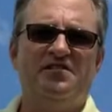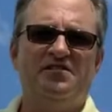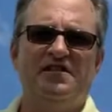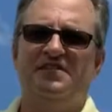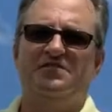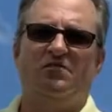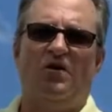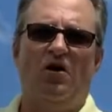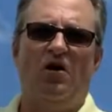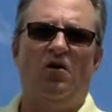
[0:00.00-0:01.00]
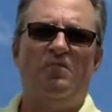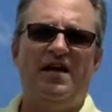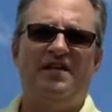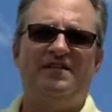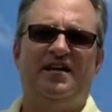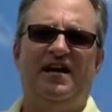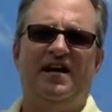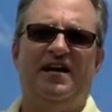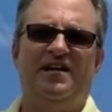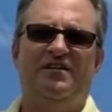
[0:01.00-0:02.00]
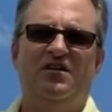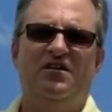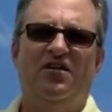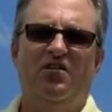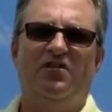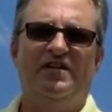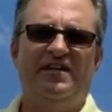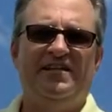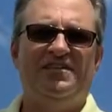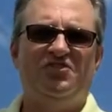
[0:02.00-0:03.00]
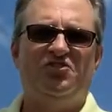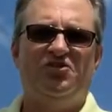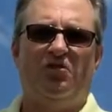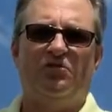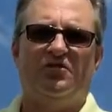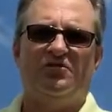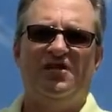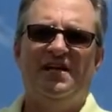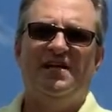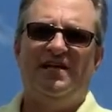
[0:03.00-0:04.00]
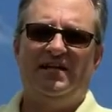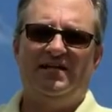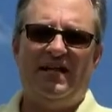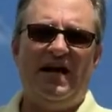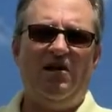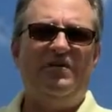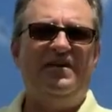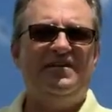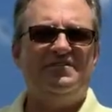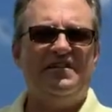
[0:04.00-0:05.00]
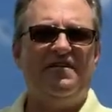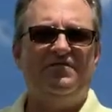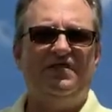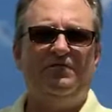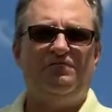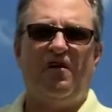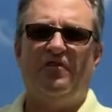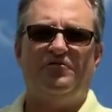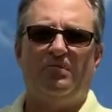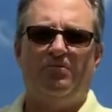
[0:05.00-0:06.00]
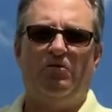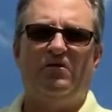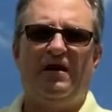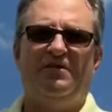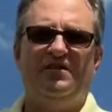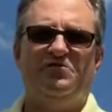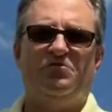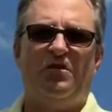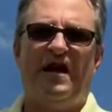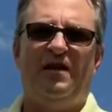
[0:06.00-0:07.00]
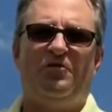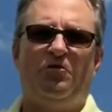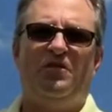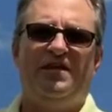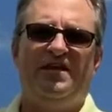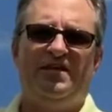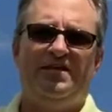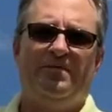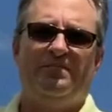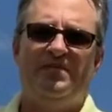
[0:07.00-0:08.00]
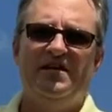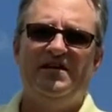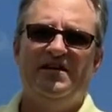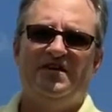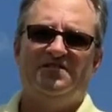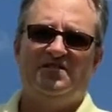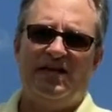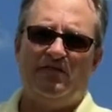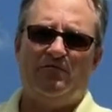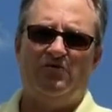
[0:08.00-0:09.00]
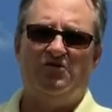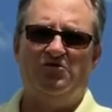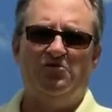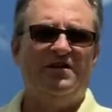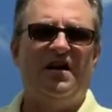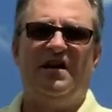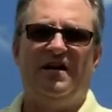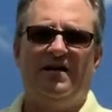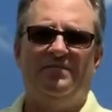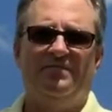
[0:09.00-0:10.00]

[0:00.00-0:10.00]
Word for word: the sins of all mankind on his shoulders allowing his heavenly Father to pour out his wrath on him instead of on you and I.